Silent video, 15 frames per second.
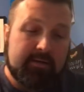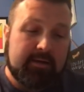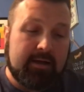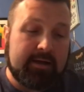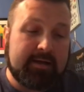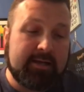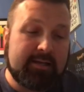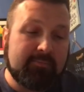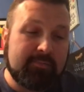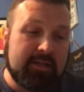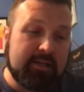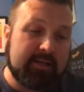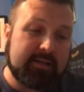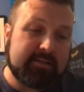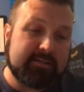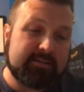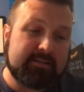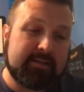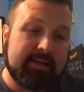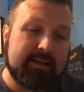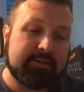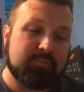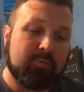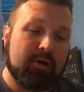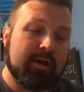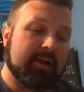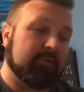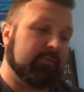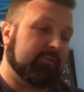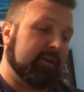Hakeem Nicks, Dez
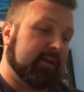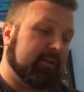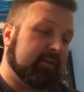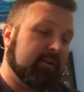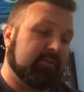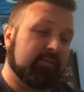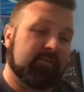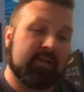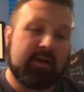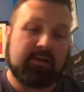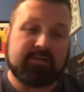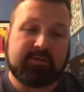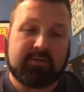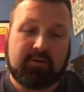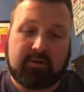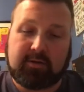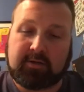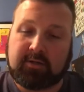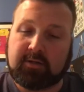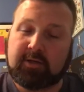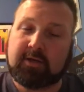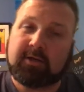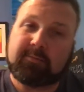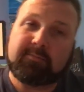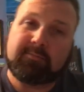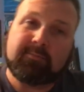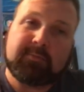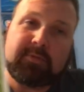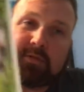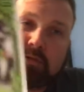Bryant. We've got another 1,000-yard club.
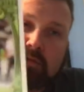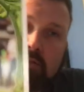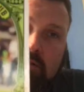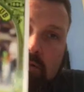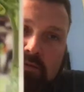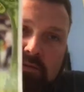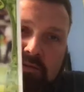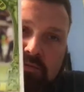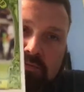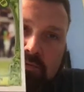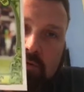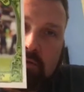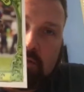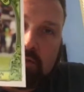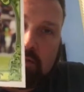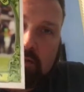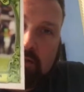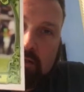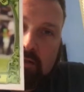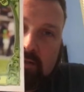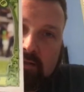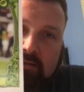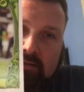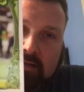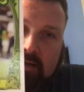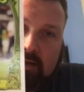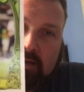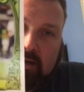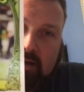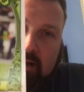This one is
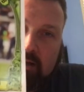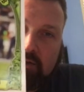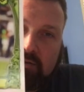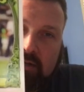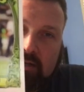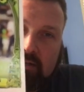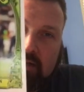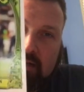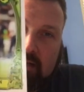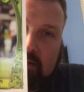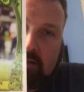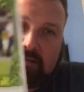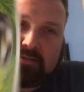Andre Johnson.